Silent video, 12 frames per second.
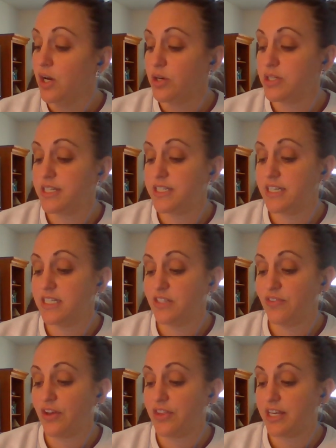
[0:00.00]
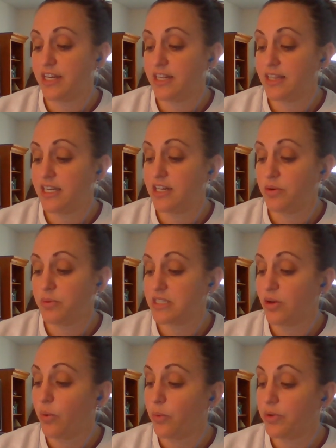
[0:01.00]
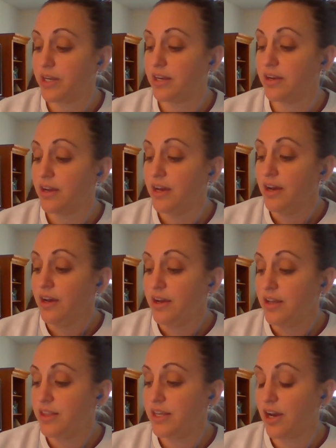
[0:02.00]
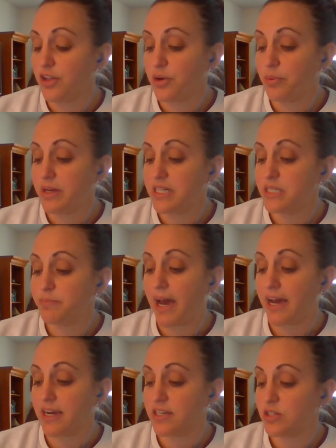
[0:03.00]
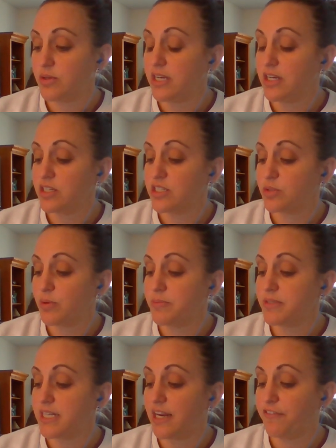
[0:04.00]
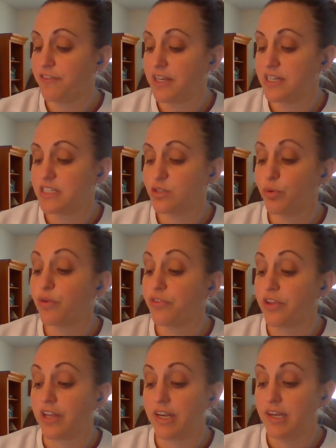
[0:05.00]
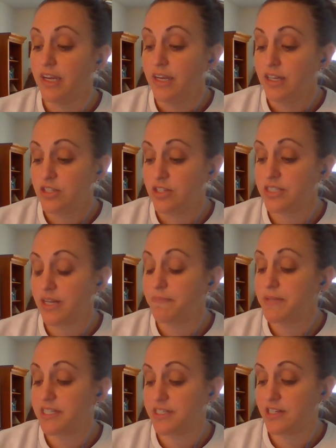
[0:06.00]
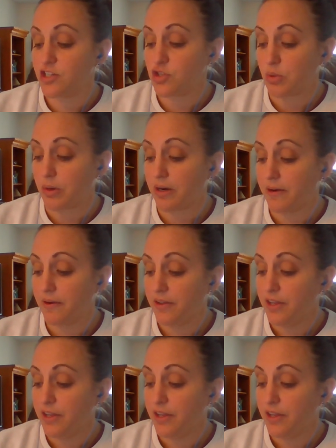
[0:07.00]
Odysseus felt that Athena was holding the other winds back so he could swim safely and swiftly to some distant shore.